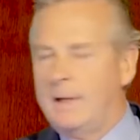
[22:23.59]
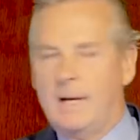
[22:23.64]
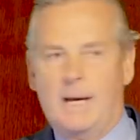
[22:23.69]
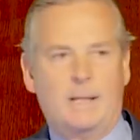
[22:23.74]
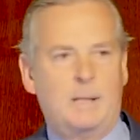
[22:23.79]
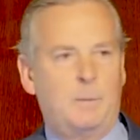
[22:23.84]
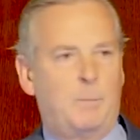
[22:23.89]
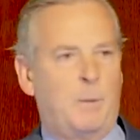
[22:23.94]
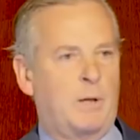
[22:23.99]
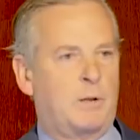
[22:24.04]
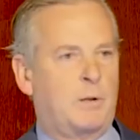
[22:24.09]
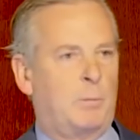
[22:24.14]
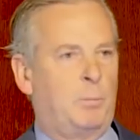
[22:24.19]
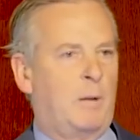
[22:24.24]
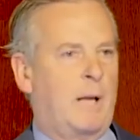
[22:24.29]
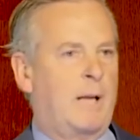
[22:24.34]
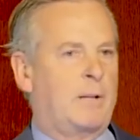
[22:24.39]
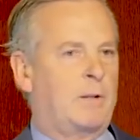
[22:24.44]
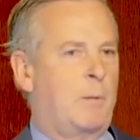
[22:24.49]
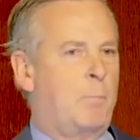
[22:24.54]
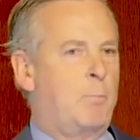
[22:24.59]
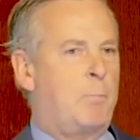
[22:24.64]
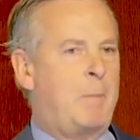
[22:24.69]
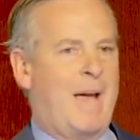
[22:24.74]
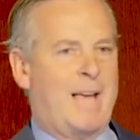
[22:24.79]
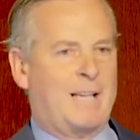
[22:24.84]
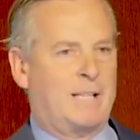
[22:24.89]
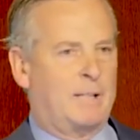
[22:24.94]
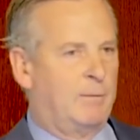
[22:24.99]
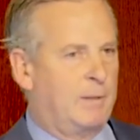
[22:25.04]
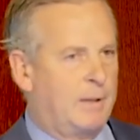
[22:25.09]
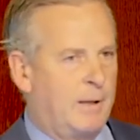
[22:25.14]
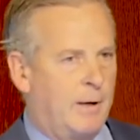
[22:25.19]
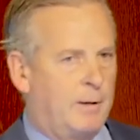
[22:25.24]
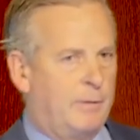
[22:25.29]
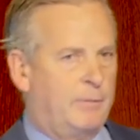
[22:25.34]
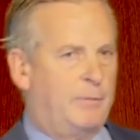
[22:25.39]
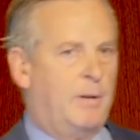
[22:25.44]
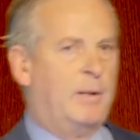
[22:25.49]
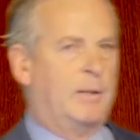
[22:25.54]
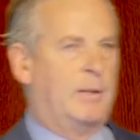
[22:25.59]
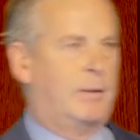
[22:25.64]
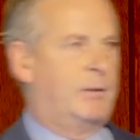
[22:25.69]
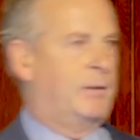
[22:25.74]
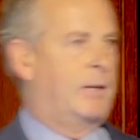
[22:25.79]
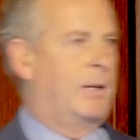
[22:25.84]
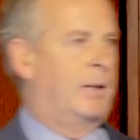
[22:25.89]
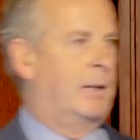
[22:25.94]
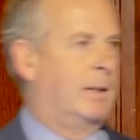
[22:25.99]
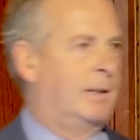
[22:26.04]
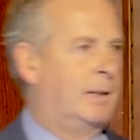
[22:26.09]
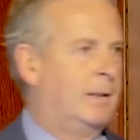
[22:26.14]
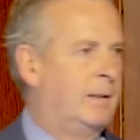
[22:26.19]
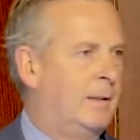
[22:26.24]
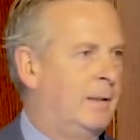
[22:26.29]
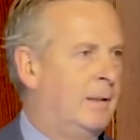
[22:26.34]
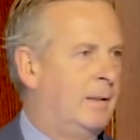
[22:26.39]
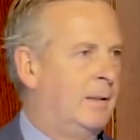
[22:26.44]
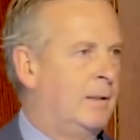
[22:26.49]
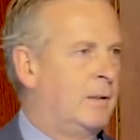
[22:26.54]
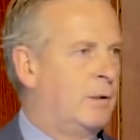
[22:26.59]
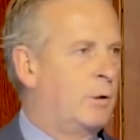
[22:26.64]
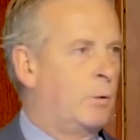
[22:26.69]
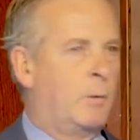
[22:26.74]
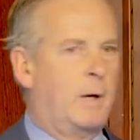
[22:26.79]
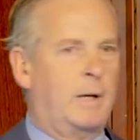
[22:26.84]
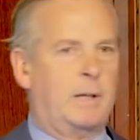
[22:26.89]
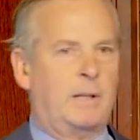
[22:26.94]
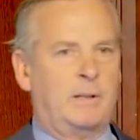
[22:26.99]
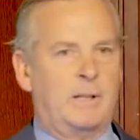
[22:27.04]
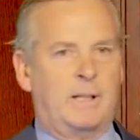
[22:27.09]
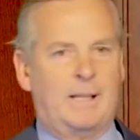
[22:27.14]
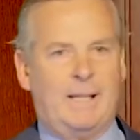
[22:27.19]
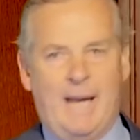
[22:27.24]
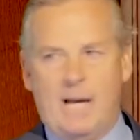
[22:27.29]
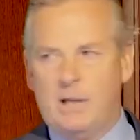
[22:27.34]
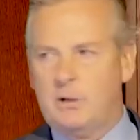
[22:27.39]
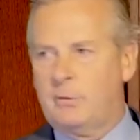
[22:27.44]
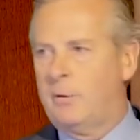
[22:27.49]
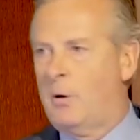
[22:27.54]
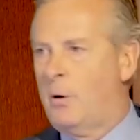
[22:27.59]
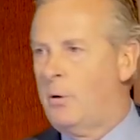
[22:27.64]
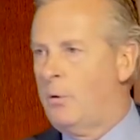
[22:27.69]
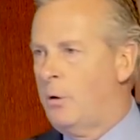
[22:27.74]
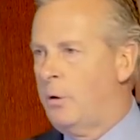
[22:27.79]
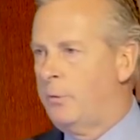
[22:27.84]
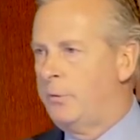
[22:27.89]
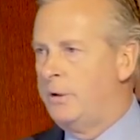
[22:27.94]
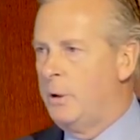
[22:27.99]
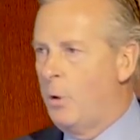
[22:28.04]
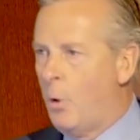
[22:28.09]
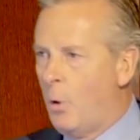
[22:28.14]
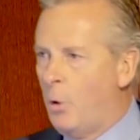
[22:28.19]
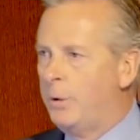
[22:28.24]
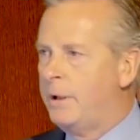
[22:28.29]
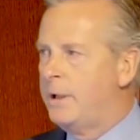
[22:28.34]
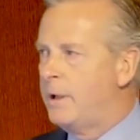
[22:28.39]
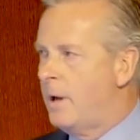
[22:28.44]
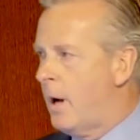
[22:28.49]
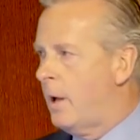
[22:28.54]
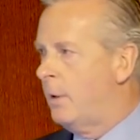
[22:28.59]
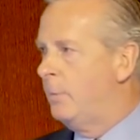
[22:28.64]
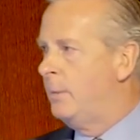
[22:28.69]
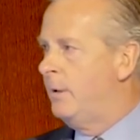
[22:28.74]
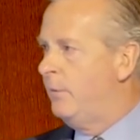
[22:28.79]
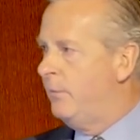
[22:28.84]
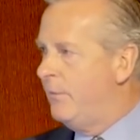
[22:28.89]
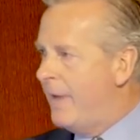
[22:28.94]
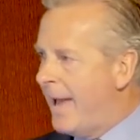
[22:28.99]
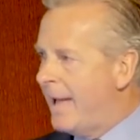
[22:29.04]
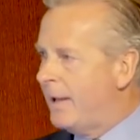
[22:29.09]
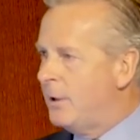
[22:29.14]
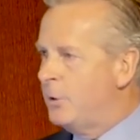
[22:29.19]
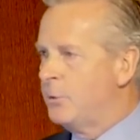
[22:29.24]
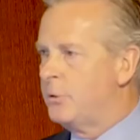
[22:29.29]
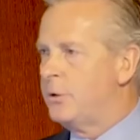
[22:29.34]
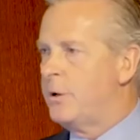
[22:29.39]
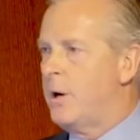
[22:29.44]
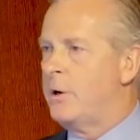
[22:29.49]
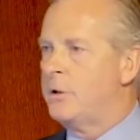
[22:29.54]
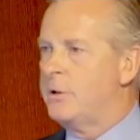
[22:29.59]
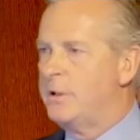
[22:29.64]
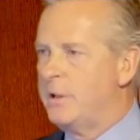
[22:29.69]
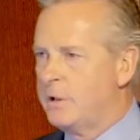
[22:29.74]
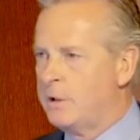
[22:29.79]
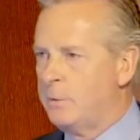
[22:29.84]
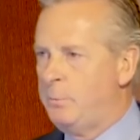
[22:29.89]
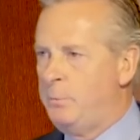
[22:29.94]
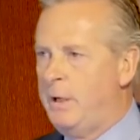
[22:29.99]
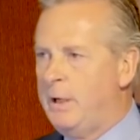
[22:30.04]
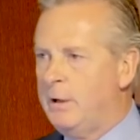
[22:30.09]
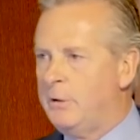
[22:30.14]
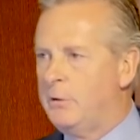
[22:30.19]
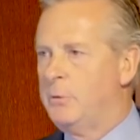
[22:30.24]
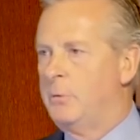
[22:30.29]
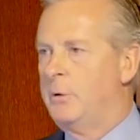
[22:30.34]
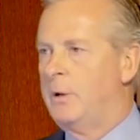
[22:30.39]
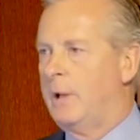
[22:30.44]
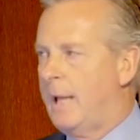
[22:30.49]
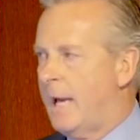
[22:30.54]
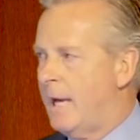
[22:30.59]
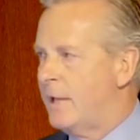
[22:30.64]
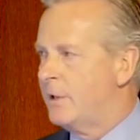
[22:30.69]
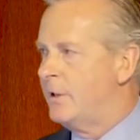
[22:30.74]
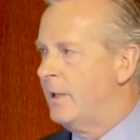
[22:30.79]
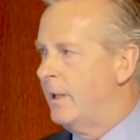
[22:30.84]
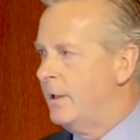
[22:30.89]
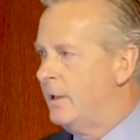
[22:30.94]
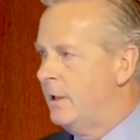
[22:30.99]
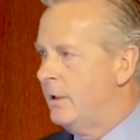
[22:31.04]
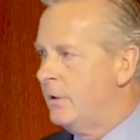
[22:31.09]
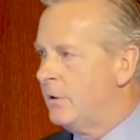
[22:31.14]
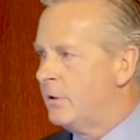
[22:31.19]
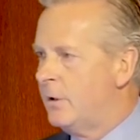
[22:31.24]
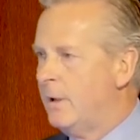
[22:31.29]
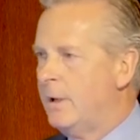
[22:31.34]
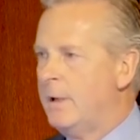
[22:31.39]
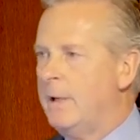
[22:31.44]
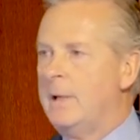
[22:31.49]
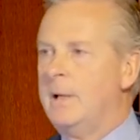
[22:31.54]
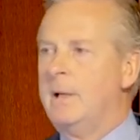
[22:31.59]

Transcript: And the pension plans are massively underfunded suddenly. So where did the cash flow of the old economy value stocks disappear to in the last 10 years?